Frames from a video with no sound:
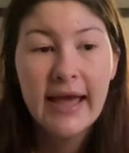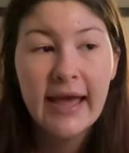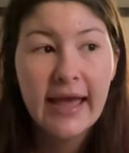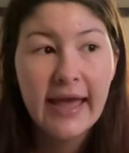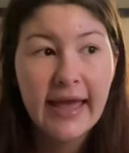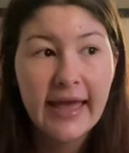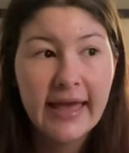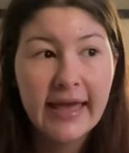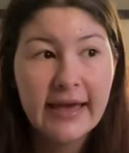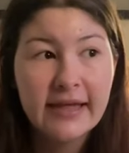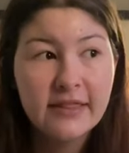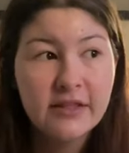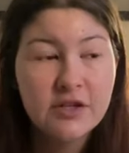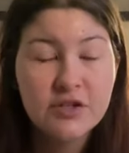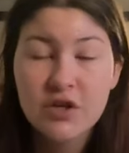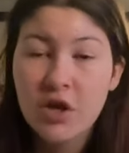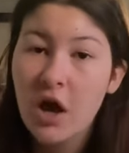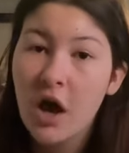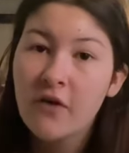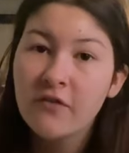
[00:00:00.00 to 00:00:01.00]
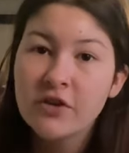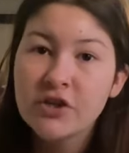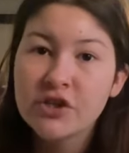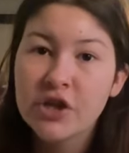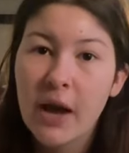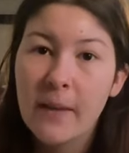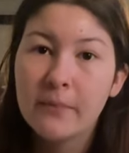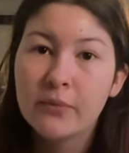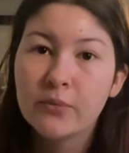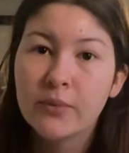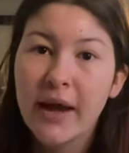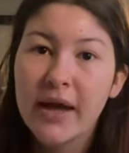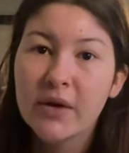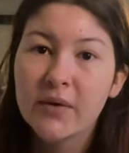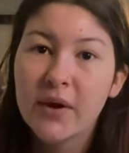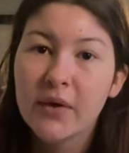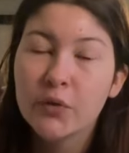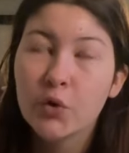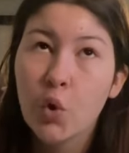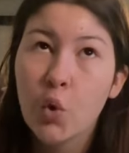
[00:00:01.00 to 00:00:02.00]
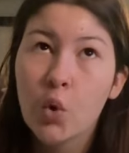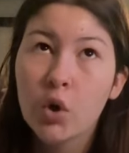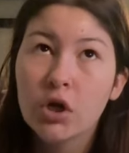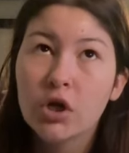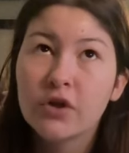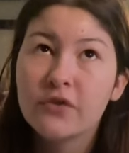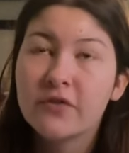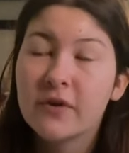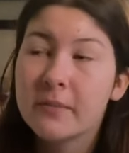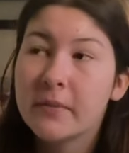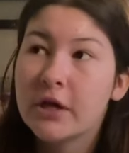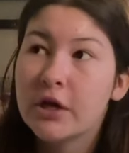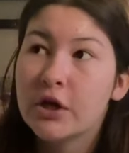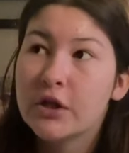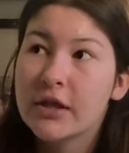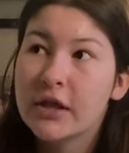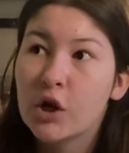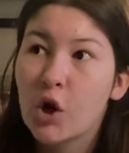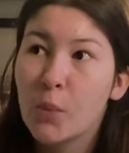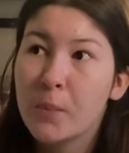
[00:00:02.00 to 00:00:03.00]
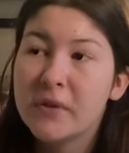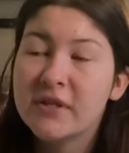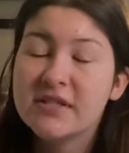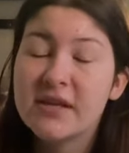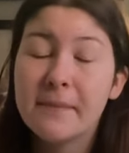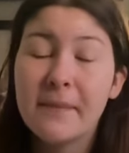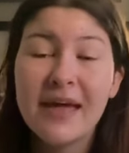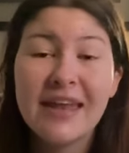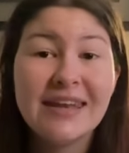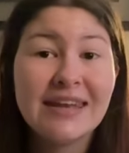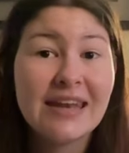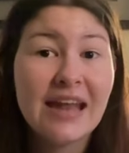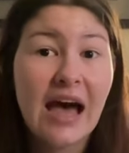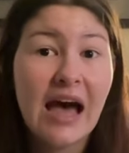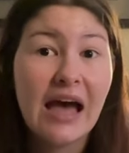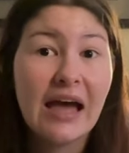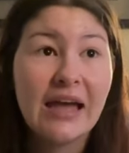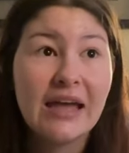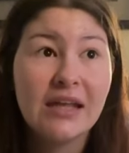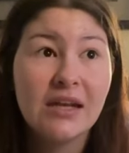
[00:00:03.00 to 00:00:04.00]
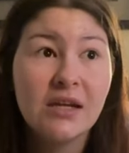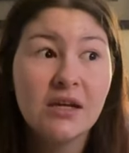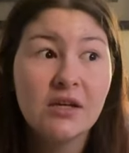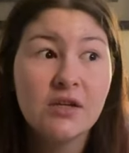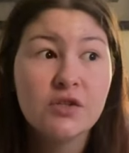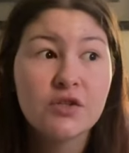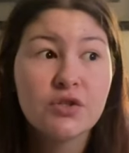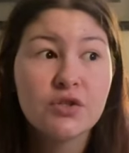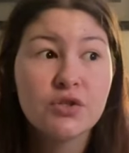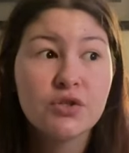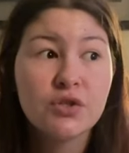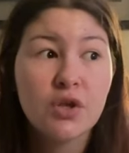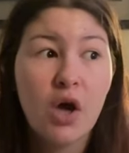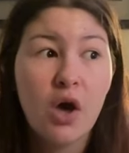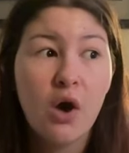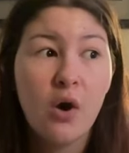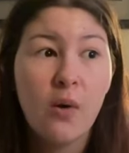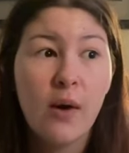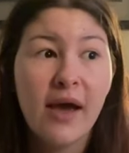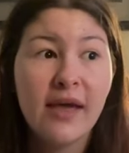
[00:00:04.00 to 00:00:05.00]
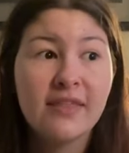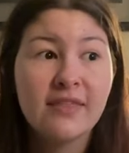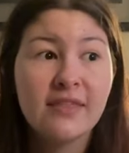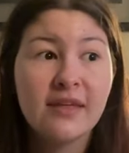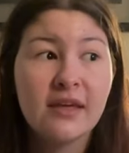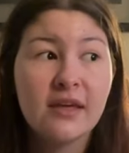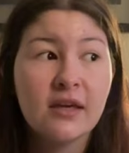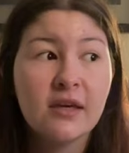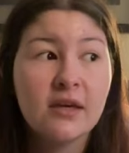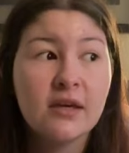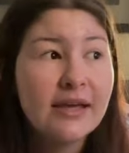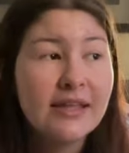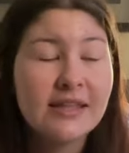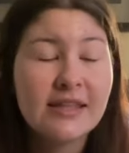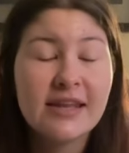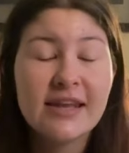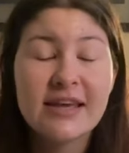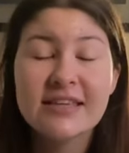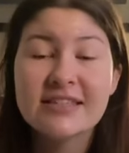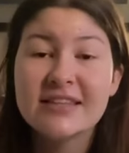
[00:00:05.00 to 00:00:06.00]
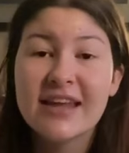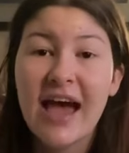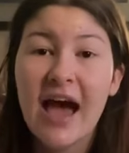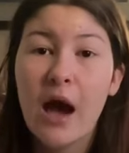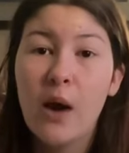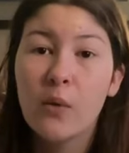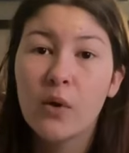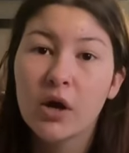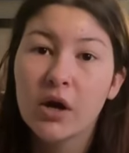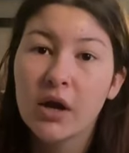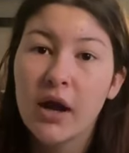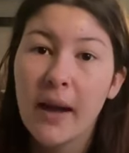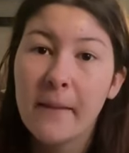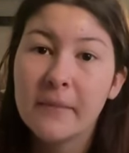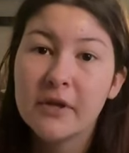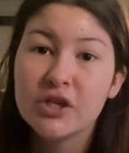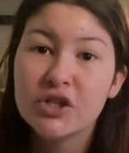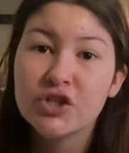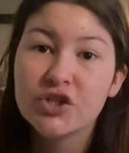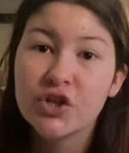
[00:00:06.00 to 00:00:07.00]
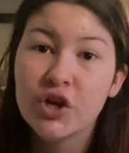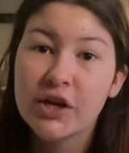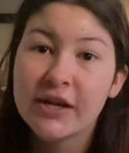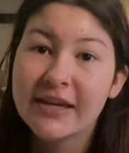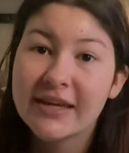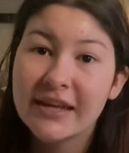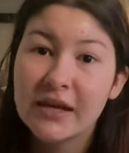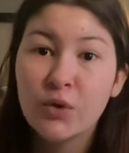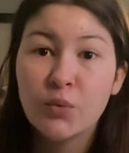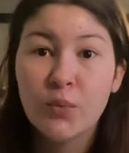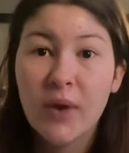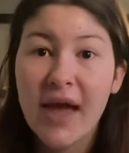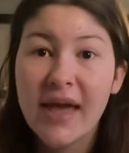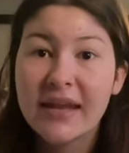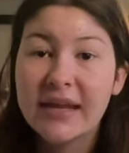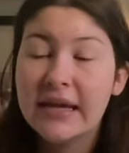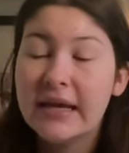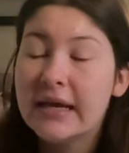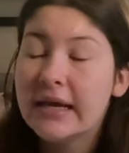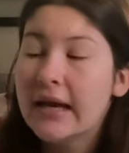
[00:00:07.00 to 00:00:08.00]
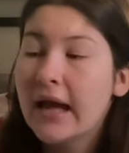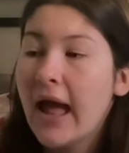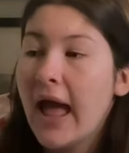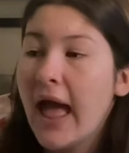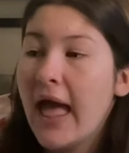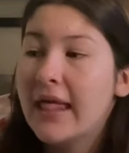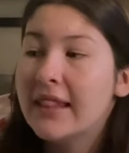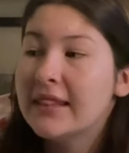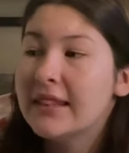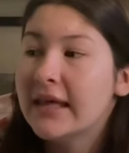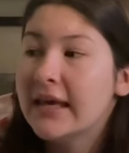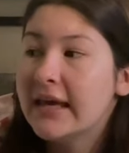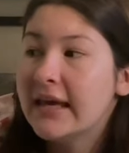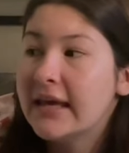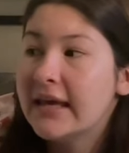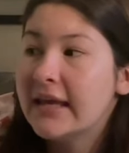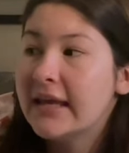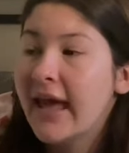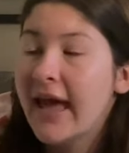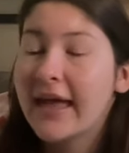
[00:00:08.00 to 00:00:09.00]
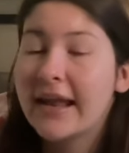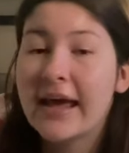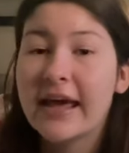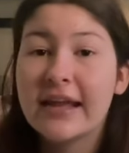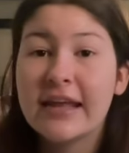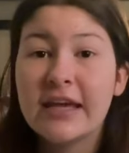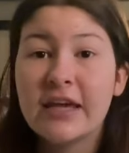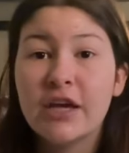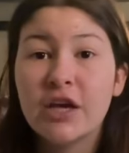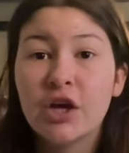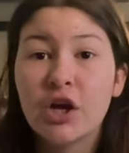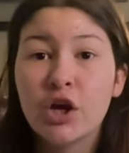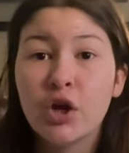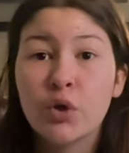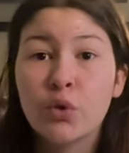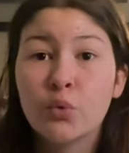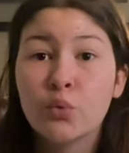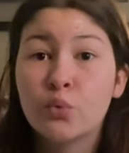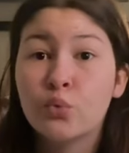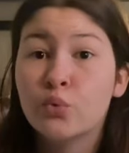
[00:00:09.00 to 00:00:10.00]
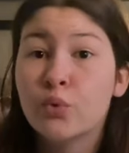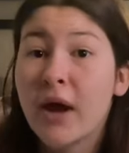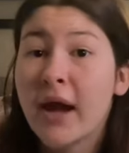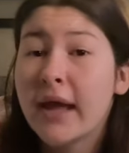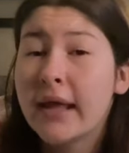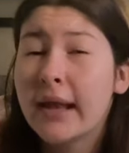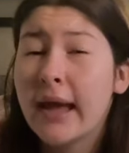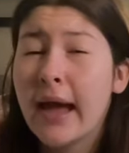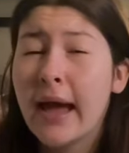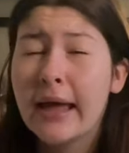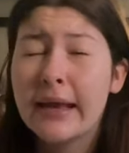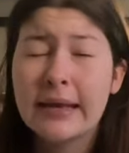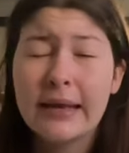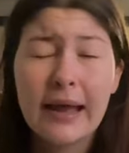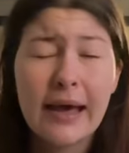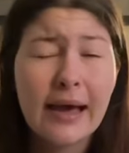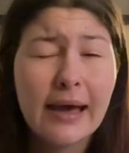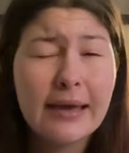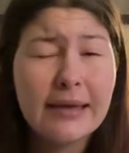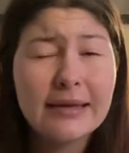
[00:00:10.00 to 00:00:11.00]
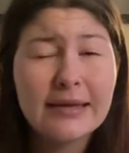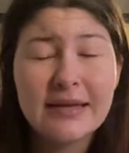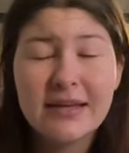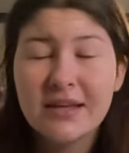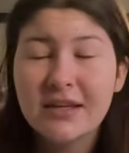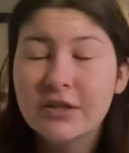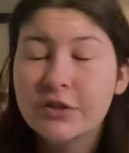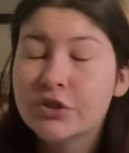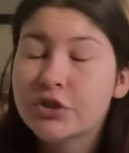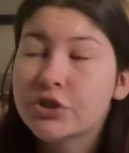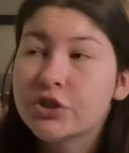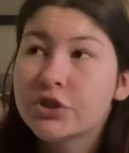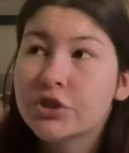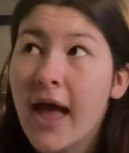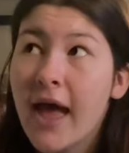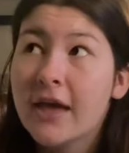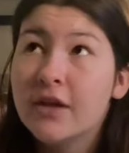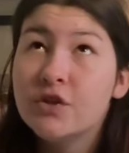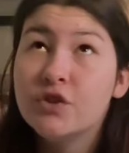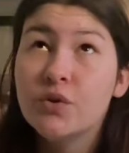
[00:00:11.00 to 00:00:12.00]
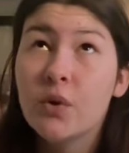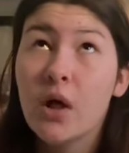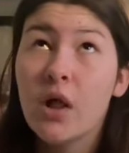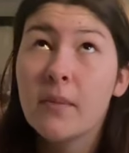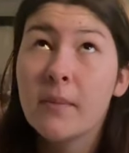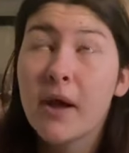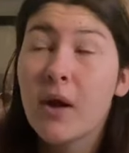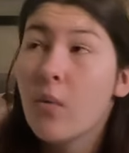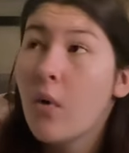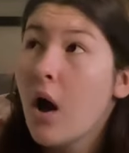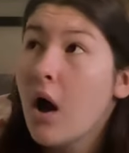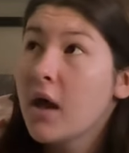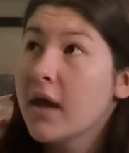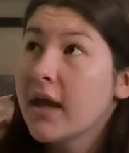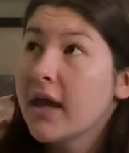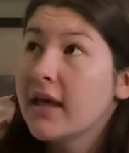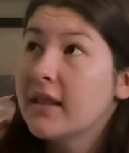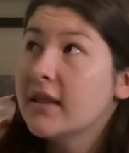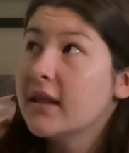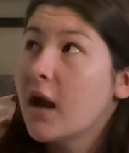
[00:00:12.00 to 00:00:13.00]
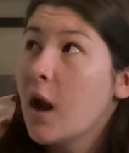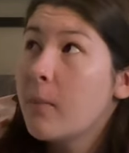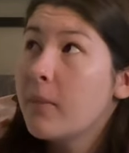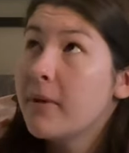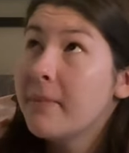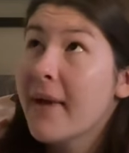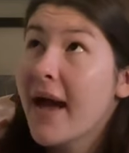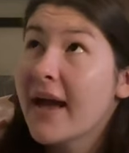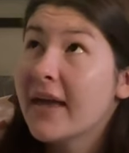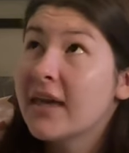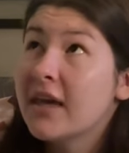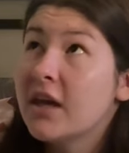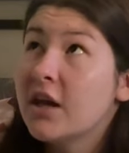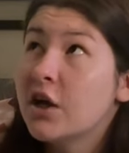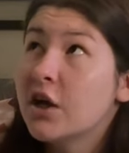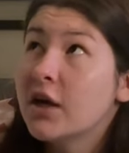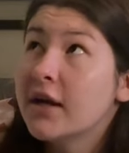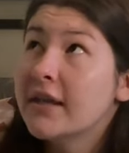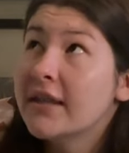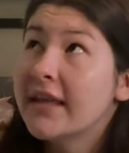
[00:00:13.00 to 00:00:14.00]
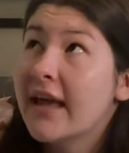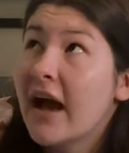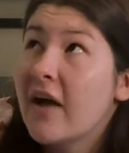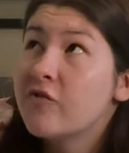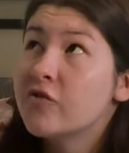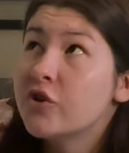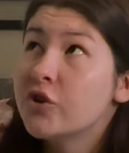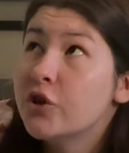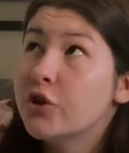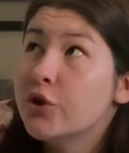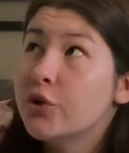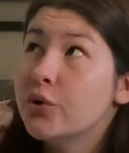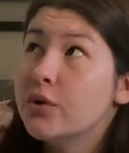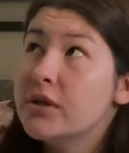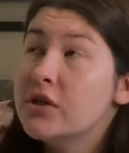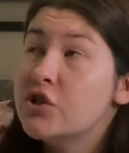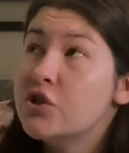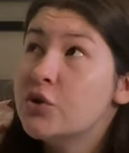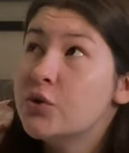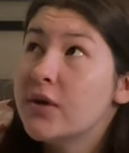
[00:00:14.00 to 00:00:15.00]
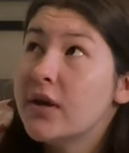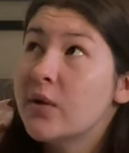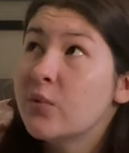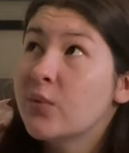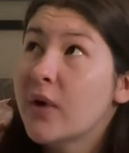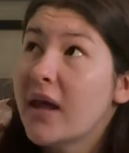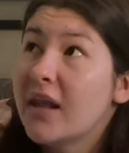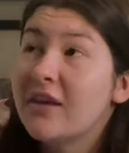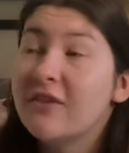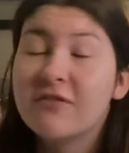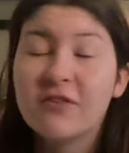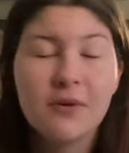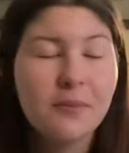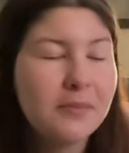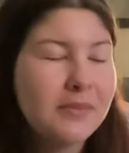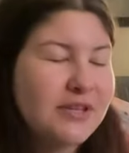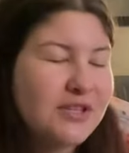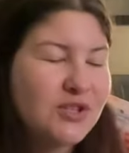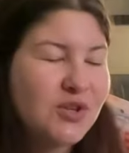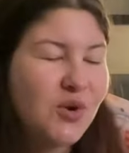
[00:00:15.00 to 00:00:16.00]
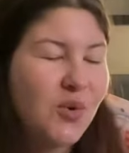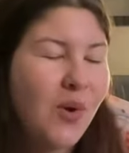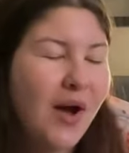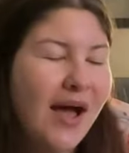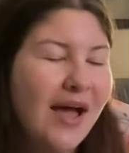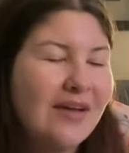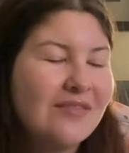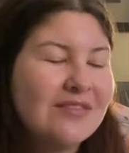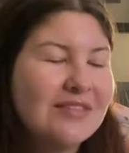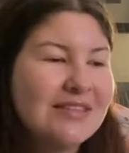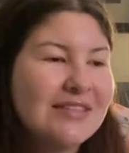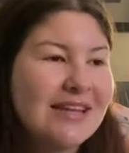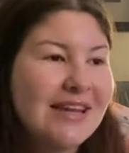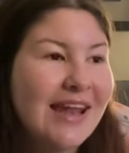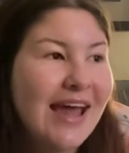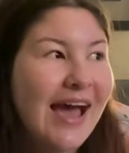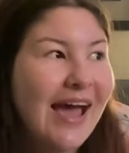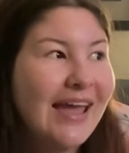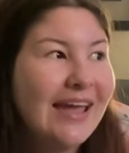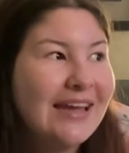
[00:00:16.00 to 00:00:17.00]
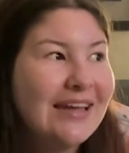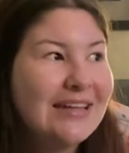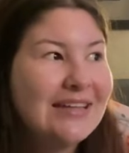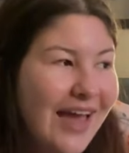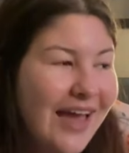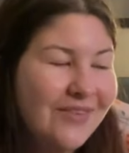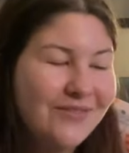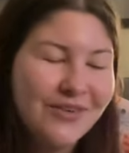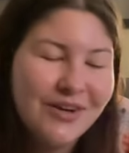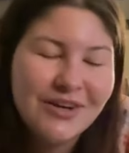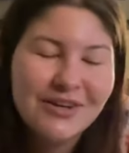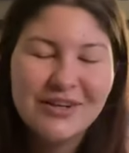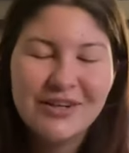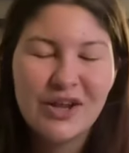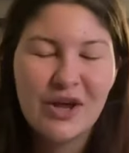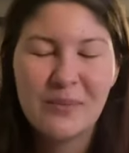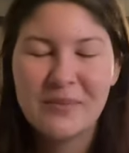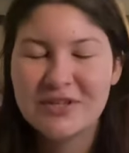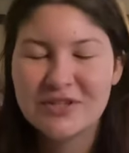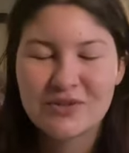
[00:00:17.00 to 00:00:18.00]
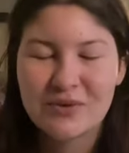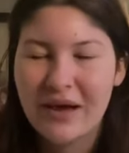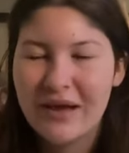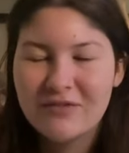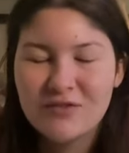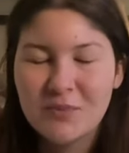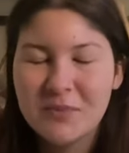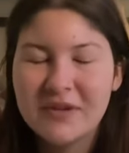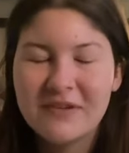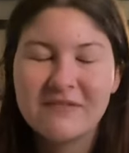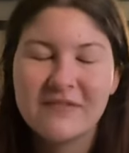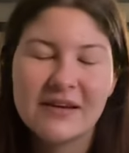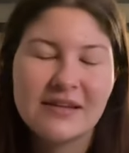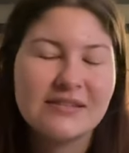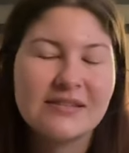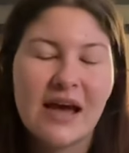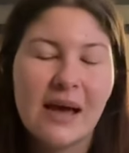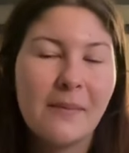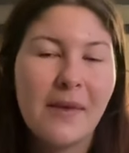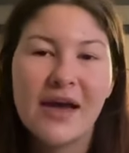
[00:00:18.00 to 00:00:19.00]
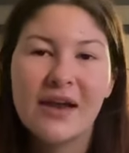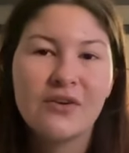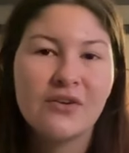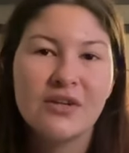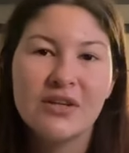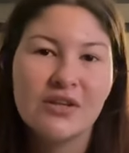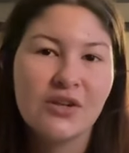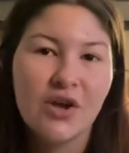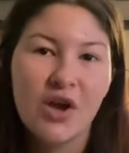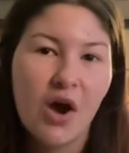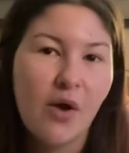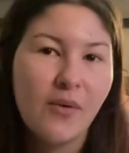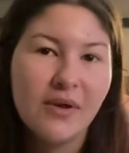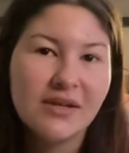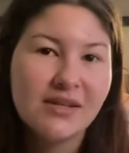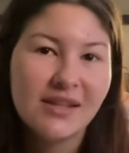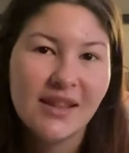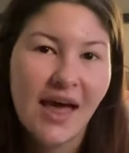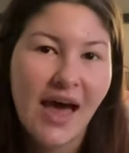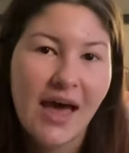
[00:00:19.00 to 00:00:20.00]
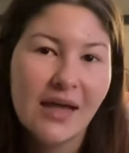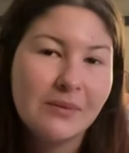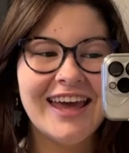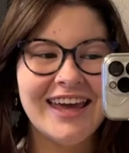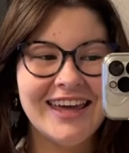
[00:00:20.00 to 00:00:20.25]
And there's a coffee shop right around the corner from here that opens up at 9. So I think in the next hour, I'm going to start getting ready and then head out of here right at 9-ish and do all of my walking. Then I'll be back here in the afternoon to get ready for Mr. Wives tonight. And we already know Mr. Wives will be a fun time. I don't need to go into that.